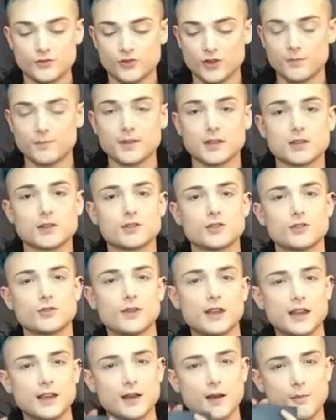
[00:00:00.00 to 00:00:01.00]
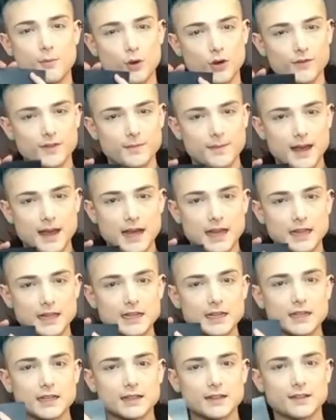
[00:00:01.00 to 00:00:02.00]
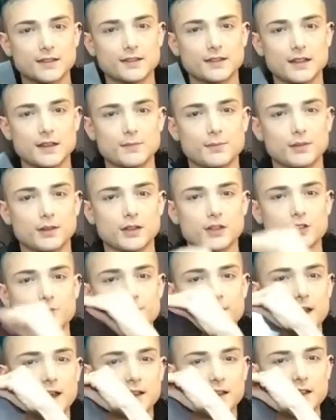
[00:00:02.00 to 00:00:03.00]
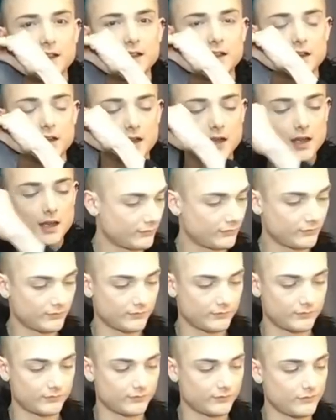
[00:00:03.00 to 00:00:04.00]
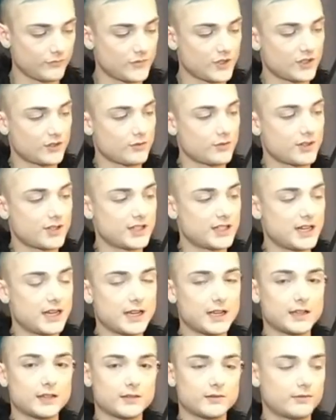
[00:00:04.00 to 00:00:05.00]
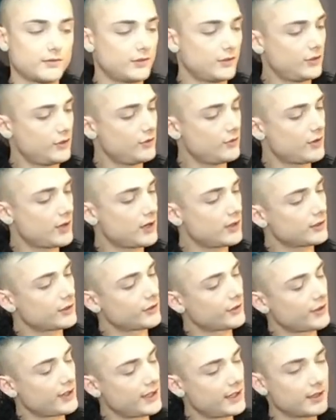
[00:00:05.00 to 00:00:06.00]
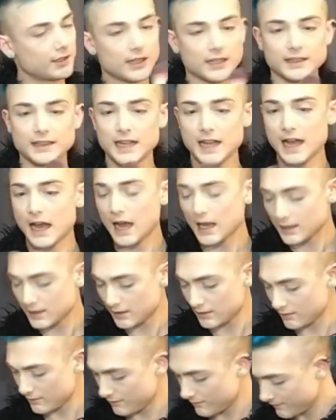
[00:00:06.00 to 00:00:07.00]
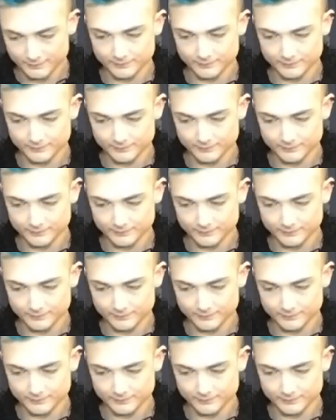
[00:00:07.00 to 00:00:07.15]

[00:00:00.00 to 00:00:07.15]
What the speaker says: to jump into a Morphe palette, and this is a blush palette. Just going to take two colors right here like that.